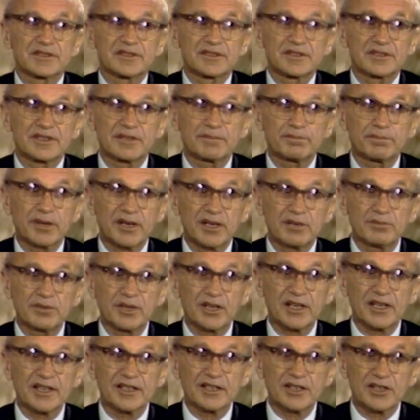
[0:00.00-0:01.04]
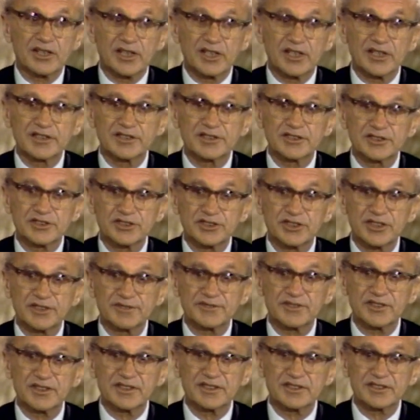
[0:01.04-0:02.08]
the public at large has
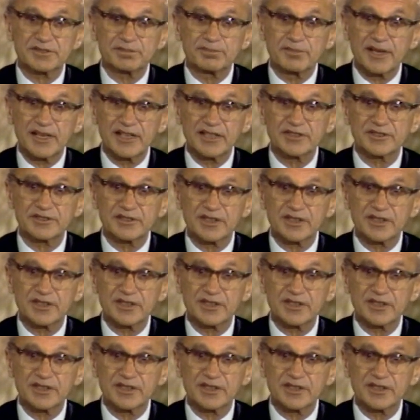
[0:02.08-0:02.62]
shifted its major